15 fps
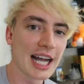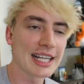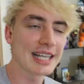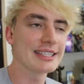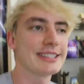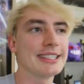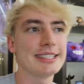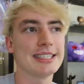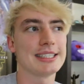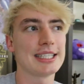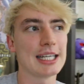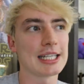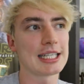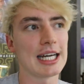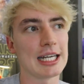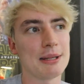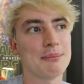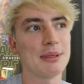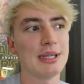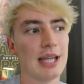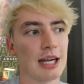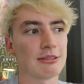I guess this is gonna kind of
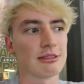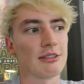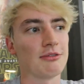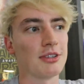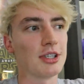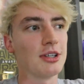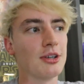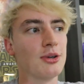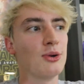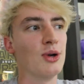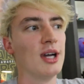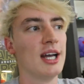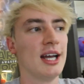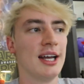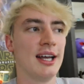be a review